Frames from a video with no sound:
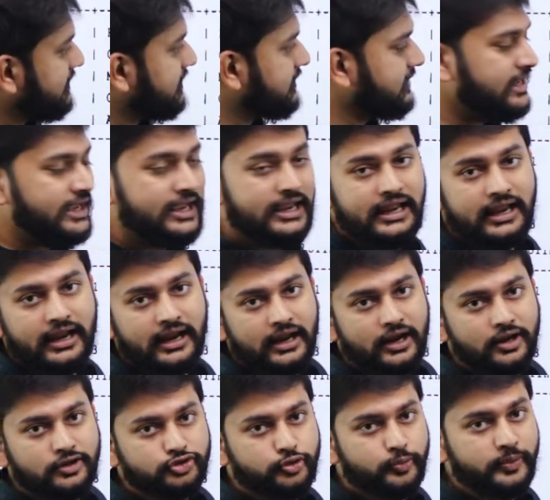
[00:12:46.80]
C.
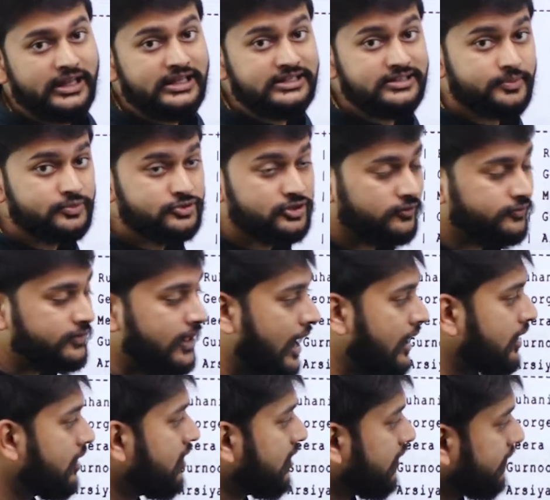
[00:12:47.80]
So please observe
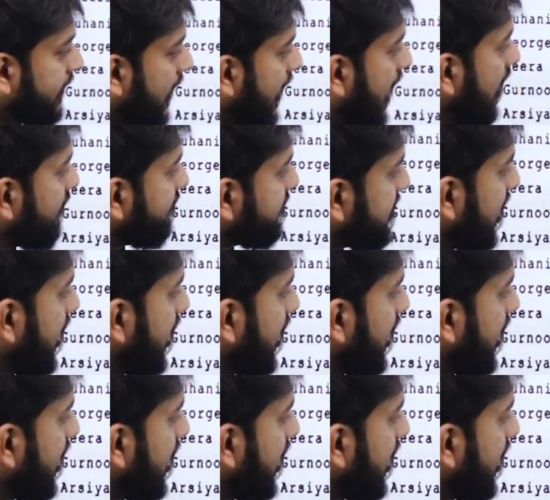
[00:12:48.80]
that. Then after